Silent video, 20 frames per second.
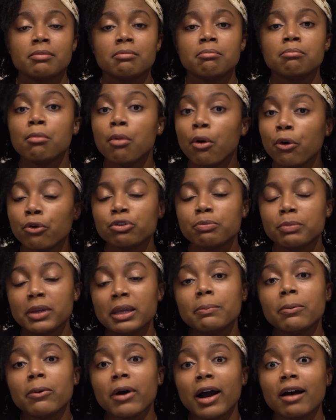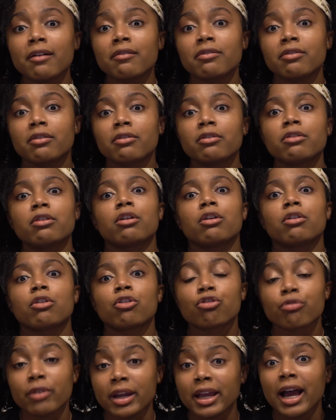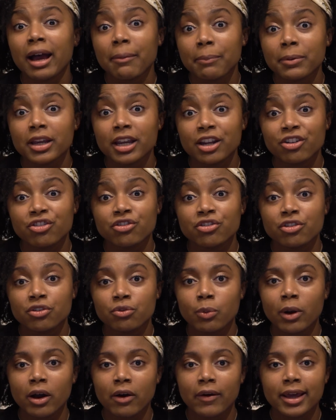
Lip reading: Most people have great applications as well.